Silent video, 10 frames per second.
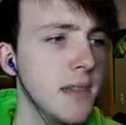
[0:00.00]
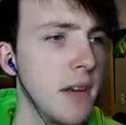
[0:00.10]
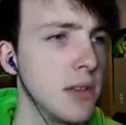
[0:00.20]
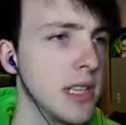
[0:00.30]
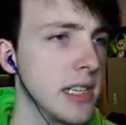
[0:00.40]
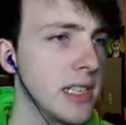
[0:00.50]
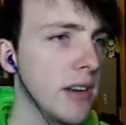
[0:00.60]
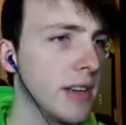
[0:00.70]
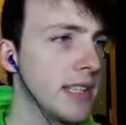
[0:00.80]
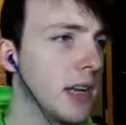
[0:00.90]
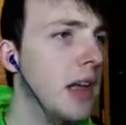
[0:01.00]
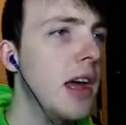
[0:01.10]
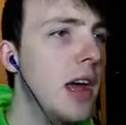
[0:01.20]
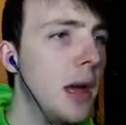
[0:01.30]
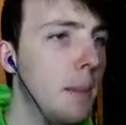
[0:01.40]
Five or six, can't really tell.
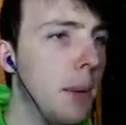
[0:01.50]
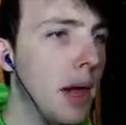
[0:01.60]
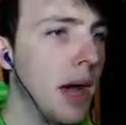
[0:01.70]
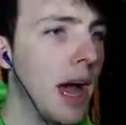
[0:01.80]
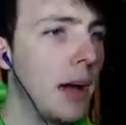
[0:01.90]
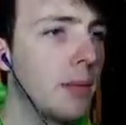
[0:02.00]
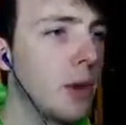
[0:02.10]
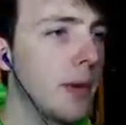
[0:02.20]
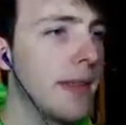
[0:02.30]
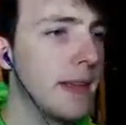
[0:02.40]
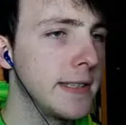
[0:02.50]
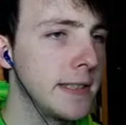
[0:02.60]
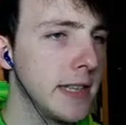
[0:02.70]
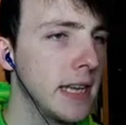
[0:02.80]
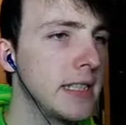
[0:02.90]
But I'm going to win
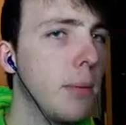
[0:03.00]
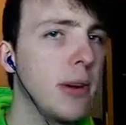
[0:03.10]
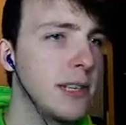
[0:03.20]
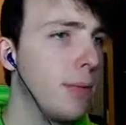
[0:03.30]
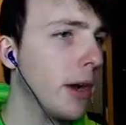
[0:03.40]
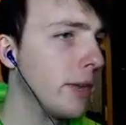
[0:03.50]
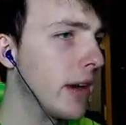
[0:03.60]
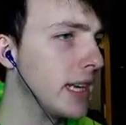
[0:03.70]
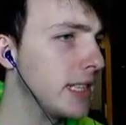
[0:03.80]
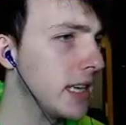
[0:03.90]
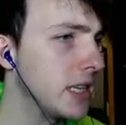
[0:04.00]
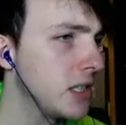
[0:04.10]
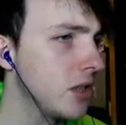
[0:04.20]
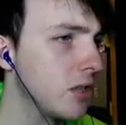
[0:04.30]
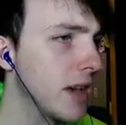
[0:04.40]
this. It's a point-to-point race, a
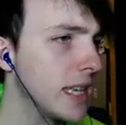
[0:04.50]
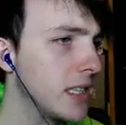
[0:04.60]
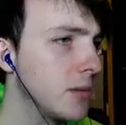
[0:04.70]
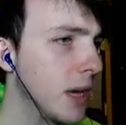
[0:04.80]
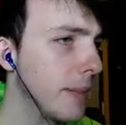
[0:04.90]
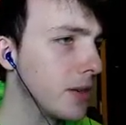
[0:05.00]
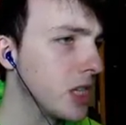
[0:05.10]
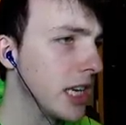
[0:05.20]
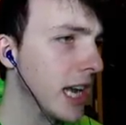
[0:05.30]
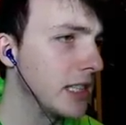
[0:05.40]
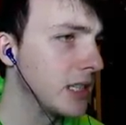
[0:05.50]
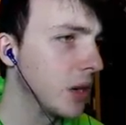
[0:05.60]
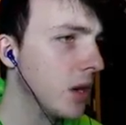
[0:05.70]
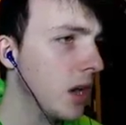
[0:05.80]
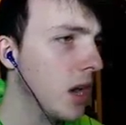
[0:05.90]
stunt race as well, Mount Chiliad, so
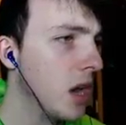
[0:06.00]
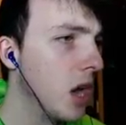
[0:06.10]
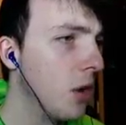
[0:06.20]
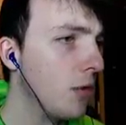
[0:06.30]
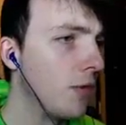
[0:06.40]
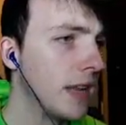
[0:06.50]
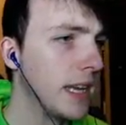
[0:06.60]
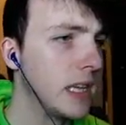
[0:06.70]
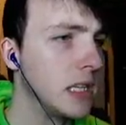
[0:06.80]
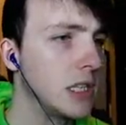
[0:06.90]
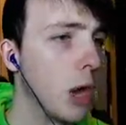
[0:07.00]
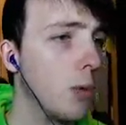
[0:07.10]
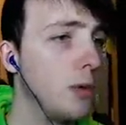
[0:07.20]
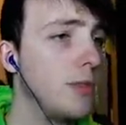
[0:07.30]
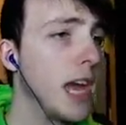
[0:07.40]
hopefully,
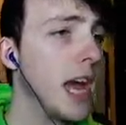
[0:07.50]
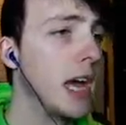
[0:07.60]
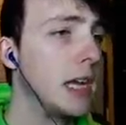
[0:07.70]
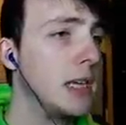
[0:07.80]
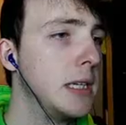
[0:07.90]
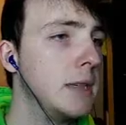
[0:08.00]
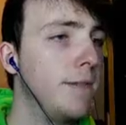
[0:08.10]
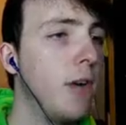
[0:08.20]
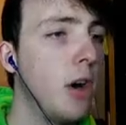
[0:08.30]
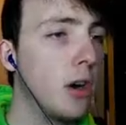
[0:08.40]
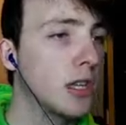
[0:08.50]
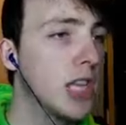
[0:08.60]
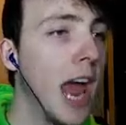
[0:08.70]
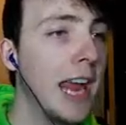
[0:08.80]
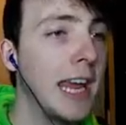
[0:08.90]
don't you dare. Fuck's
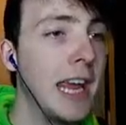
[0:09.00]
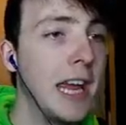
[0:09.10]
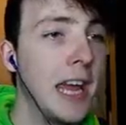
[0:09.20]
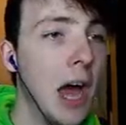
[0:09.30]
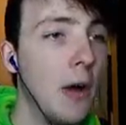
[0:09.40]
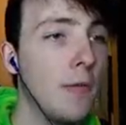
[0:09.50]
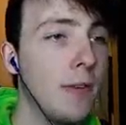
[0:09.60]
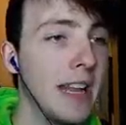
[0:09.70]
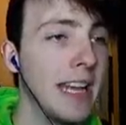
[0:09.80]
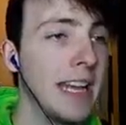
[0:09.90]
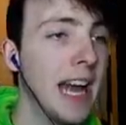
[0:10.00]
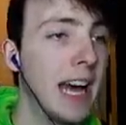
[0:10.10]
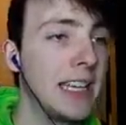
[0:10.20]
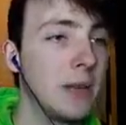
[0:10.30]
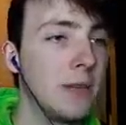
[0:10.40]
sake. Hopefully,
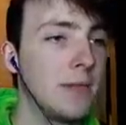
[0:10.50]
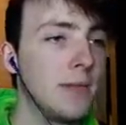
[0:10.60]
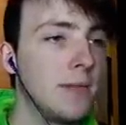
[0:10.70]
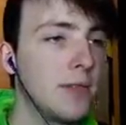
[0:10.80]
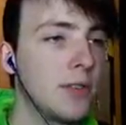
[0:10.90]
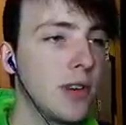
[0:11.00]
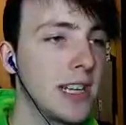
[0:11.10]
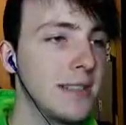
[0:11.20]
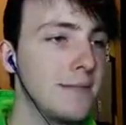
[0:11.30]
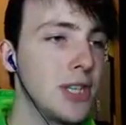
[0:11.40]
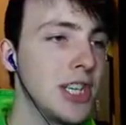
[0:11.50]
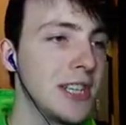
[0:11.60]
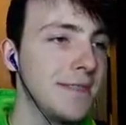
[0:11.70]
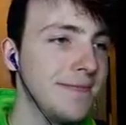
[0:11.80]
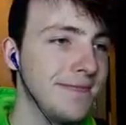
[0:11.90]
I don't crash and
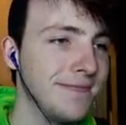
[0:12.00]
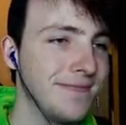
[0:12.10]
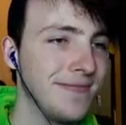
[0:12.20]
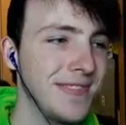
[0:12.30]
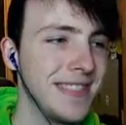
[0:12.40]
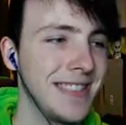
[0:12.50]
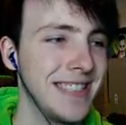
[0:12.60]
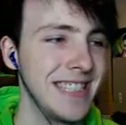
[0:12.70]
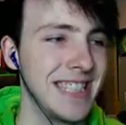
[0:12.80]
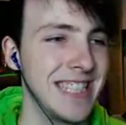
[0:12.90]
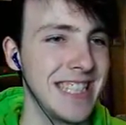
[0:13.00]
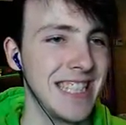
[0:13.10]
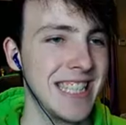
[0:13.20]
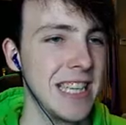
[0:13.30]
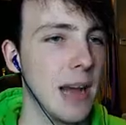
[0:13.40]
burn.
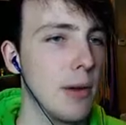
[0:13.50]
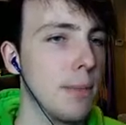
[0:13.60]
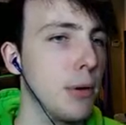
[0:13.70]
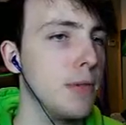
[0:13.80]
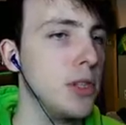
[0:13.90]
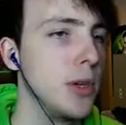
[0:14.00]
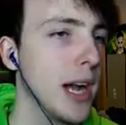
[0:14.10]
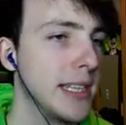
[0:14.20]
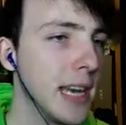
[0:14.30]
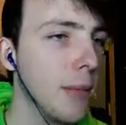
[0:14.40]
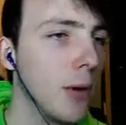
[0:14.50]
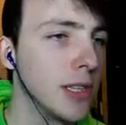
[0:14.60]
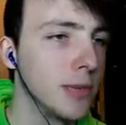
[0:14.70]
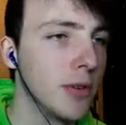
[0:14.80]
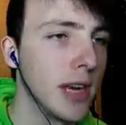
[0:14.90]
Grr. I'm going to prove to you guys I'm
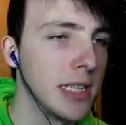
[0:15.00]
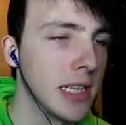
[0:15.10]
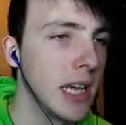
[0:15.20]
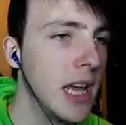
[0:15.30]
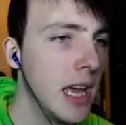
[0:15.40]
awesome at racing.